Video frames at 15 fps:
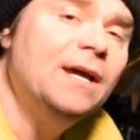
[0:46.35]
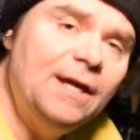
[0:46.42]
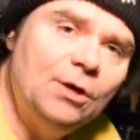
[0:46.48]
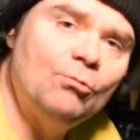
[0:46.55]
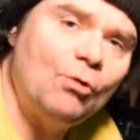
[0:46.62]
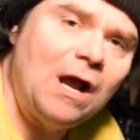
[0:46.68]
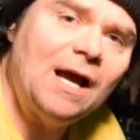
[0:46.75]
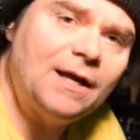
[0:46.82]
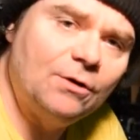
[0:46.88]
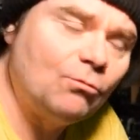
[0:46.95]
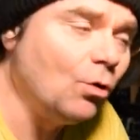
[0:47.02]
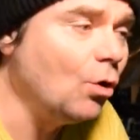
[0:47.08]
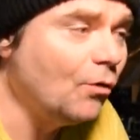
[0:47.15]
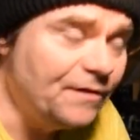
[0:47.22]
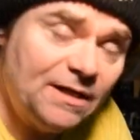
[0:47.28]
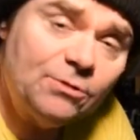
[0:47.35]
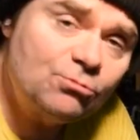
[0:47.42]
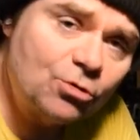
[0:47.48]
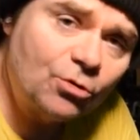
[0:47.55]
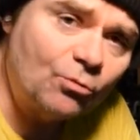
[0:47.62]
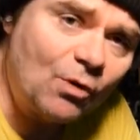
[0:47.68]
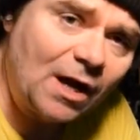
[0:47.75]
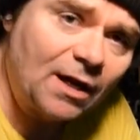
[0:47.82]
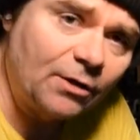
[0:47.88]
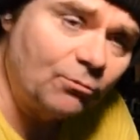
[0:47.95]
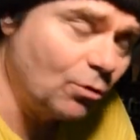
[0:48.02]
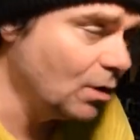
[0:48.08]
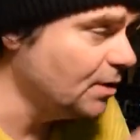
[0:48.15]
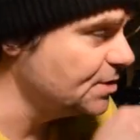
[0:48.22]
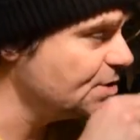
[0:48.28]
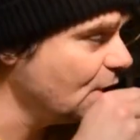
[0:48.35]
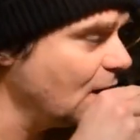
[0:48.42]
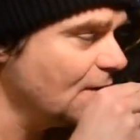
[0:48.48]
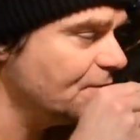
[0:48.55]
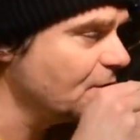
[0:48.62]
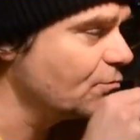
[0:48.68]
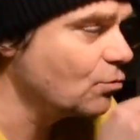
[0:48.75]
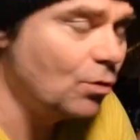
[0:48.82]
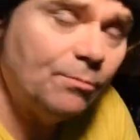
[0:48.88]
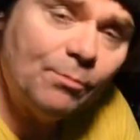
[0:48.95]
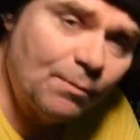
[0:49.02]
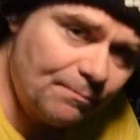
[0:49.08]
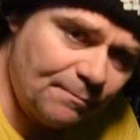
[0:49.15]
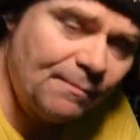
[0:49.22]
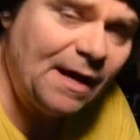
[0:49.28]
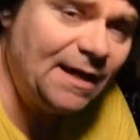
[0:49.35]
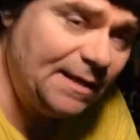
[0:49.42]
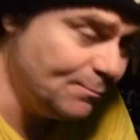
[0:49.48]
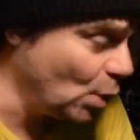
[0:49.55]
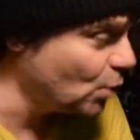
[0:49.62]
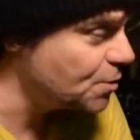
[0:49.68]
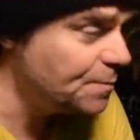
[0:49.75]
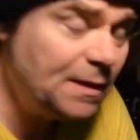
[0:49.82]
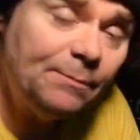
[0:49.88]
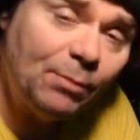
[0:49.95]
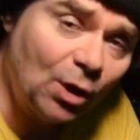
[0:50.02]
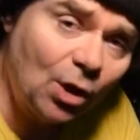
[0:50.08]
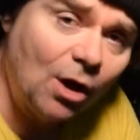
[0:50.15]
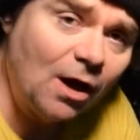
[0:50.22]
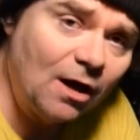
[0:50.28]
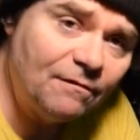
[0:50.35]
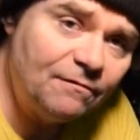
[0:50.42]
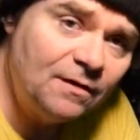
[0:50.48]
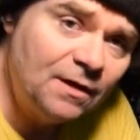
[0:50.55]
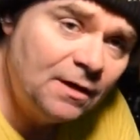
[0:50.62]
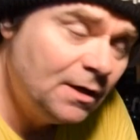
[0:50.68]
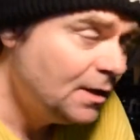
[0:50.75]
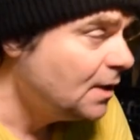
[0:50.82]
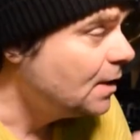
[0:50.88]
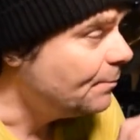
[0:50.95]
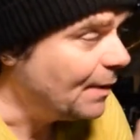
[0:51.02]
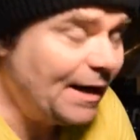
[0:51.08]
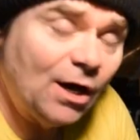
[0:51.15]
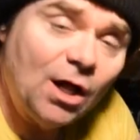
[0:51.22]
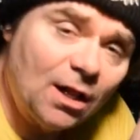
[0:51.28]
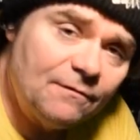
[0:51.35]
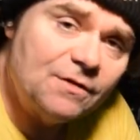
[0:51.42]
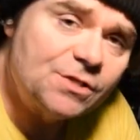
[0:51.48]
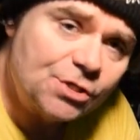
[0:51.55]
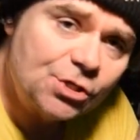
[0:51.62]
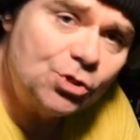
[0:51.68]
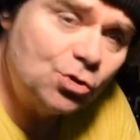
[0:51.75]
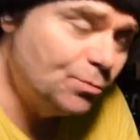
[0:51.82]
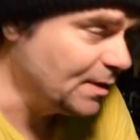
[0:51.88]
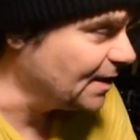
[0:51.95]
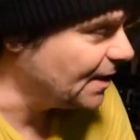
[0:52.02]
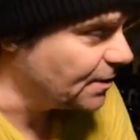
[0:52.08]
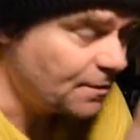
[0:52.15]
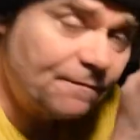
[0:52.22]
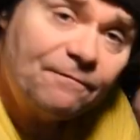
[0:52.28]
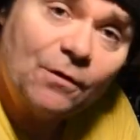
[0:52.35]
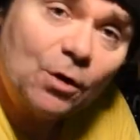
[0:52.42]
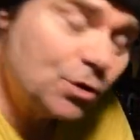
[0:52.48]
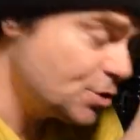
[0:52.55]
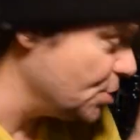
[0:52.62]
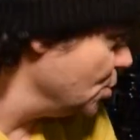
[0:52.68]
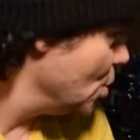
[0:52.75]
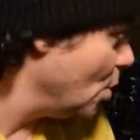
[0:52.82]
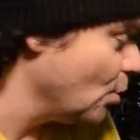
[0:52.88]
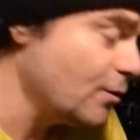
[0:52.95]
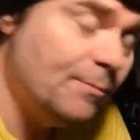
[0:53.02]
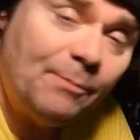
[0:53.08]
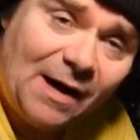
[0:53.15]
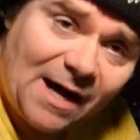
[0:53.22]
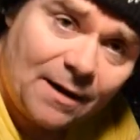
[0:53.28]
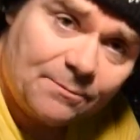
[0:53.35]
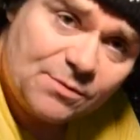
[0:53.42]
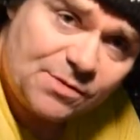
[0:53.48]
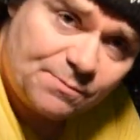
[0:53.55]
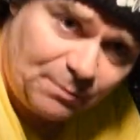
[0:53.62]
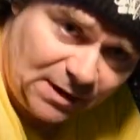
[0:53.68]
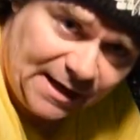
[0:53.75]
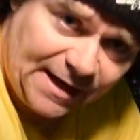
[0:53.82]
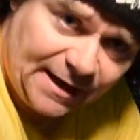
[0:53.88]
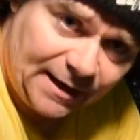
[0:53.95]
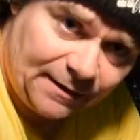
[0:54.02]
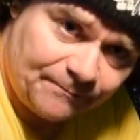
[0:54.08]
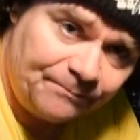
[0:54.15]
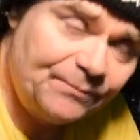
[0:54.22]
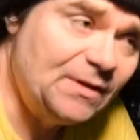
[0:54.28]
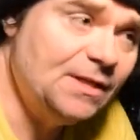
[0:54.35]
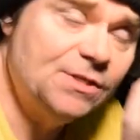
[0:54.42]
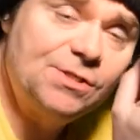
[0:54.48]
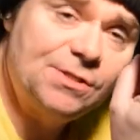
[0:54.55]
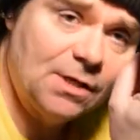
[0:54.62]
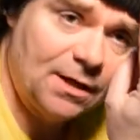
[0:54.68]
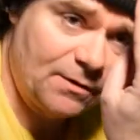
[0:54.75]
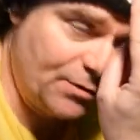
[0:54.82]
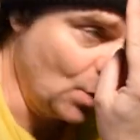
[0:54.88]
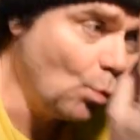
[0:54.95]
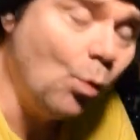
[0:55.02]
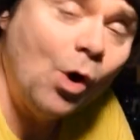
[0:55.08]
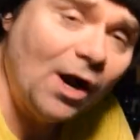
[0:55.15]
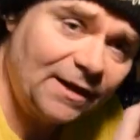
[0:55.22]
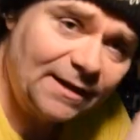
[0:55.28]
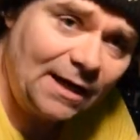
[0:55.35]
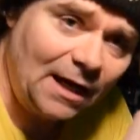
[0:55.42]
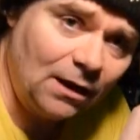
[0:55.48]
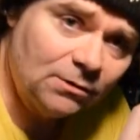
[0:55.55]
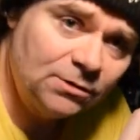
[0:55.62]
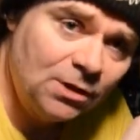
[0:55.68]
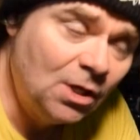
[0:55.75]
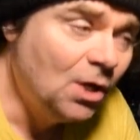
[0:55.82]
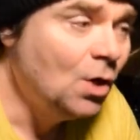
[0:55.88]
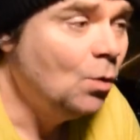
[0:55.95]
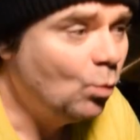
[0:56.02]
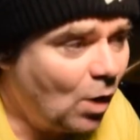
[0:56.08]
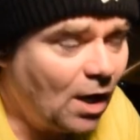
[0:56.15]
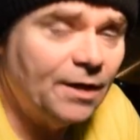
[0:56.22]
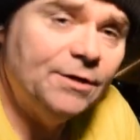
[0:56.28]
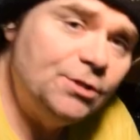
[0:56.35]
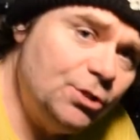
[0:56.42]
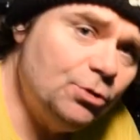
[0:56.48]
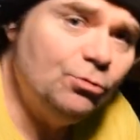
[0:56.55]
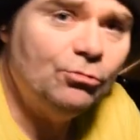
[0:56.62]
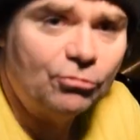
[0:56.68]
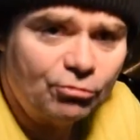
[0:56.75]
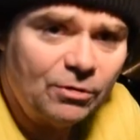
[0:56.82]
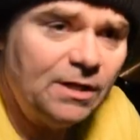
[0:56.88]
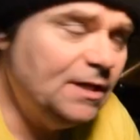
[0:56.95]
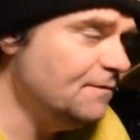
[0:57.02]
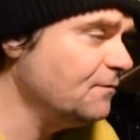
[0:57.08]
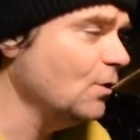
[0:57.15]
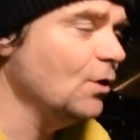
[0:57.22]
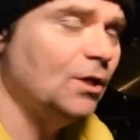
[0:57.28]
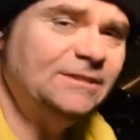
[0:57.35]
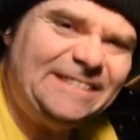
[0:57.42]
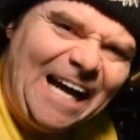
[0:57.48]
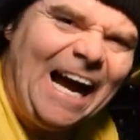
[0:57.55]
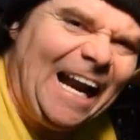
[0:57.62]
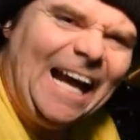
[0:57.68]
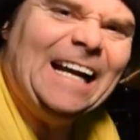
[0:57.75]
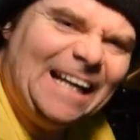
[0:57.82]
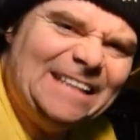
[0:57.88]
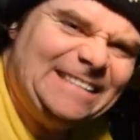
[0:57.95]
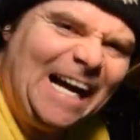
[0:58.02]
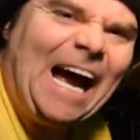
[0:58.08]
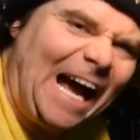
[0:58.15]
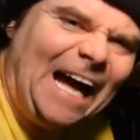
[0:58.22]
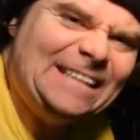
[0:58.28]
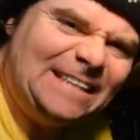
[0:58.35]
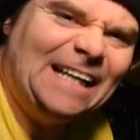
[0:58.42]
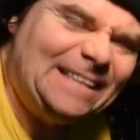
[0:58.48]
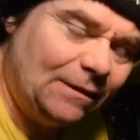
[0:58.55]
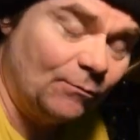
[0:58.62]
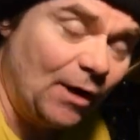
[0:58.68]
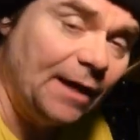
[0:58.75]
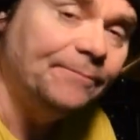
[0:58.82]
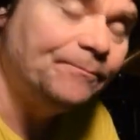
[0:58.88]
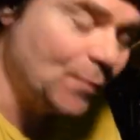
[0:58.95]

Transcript: In rock and roll, the intro to rock and roll, it's often thrown most people off by all of us assuming that the first note of Bonham's playing is the one count. 1, 2, 3, 4, da-da-da-da-da-da, right?